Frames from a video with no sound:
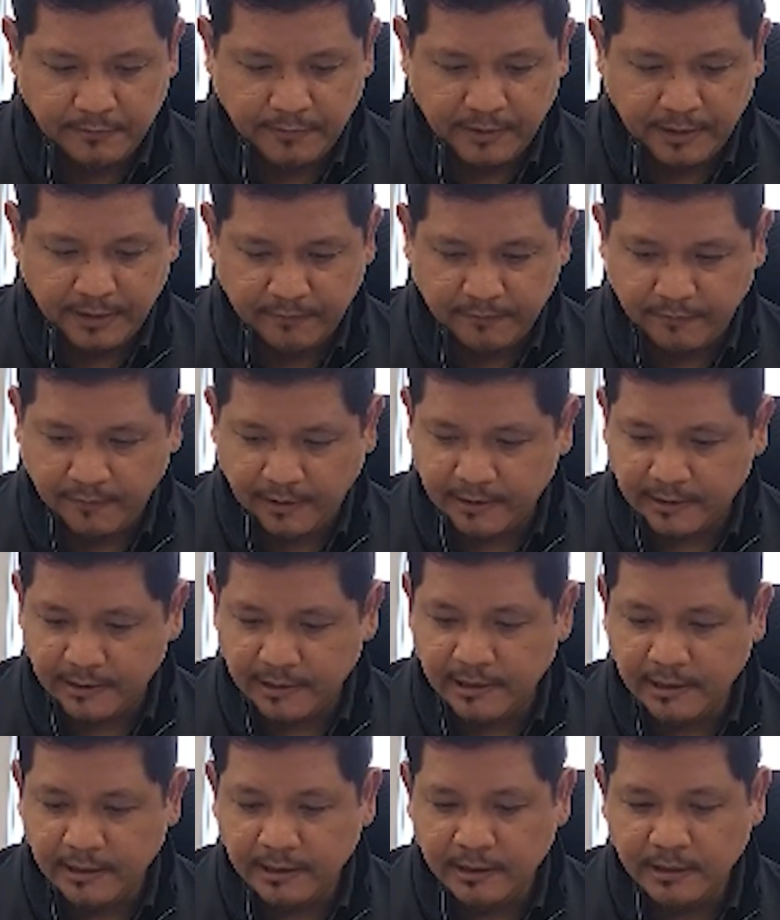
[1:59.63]
we have
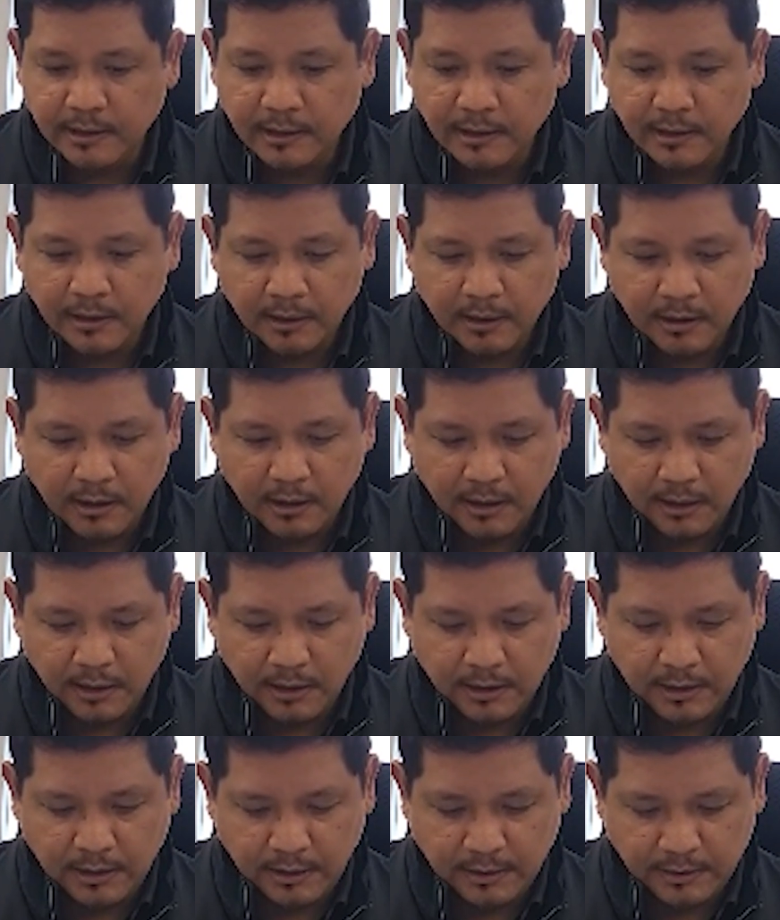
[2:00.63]
finally
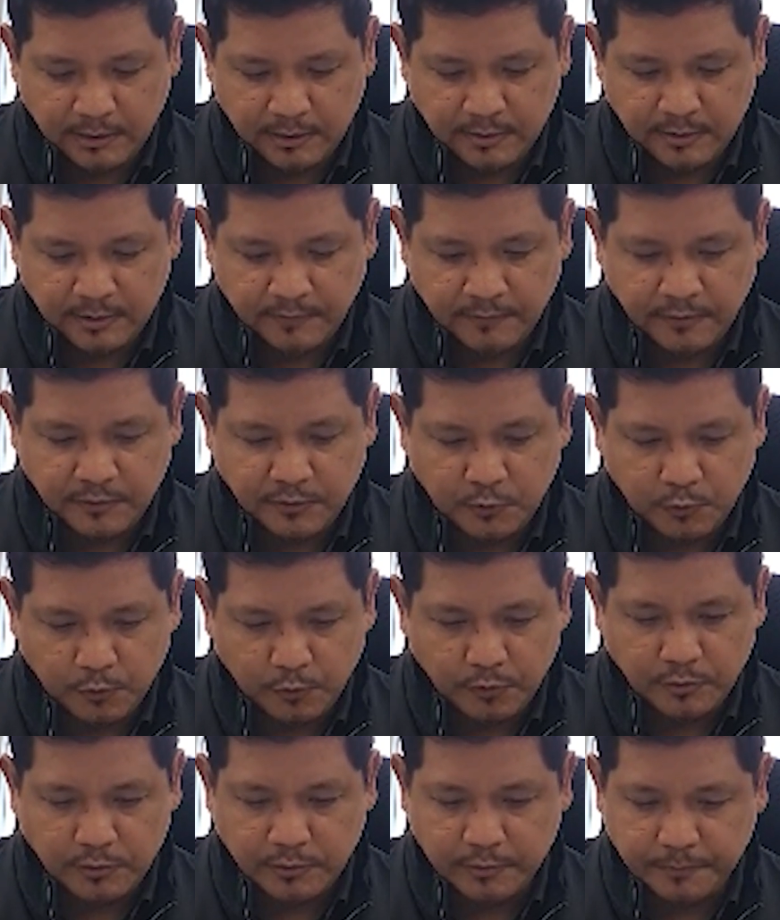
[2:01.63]
cleared the service
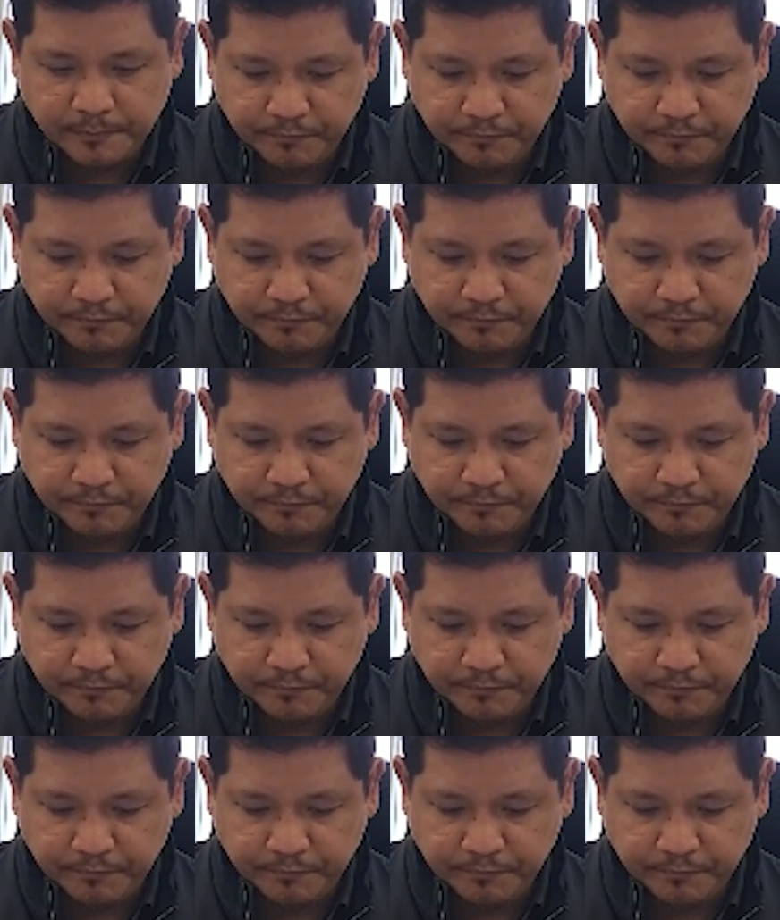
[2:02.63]
rules